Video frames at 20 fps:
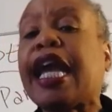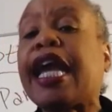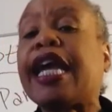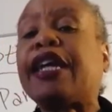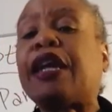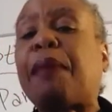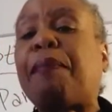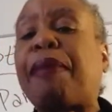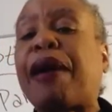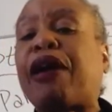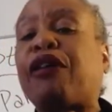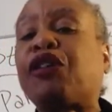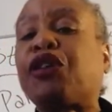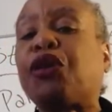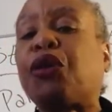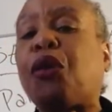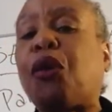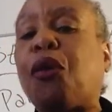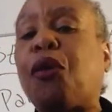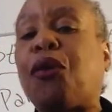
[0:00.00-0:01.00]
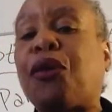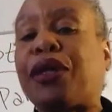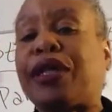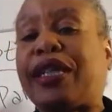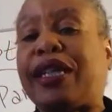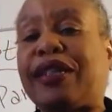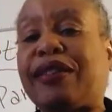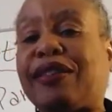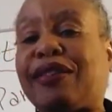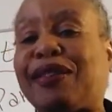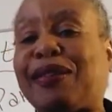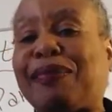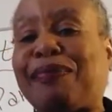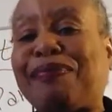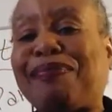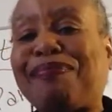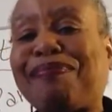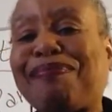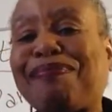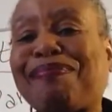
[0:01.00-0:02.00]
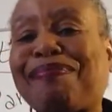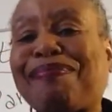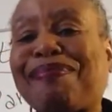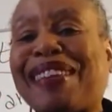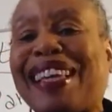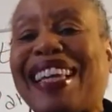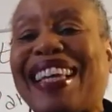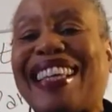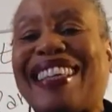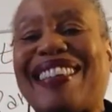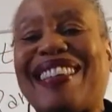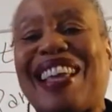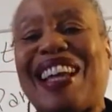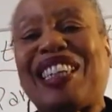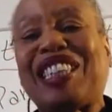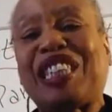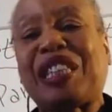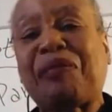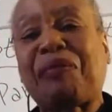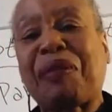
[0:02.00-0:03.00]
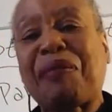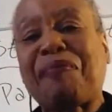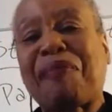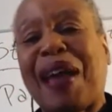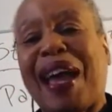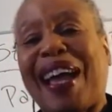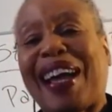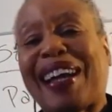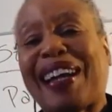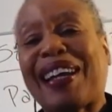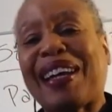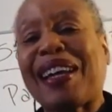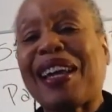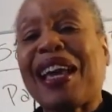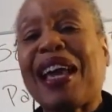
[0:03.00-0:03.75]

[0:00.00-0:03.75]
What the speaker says: and about your audience. It's nice to be back.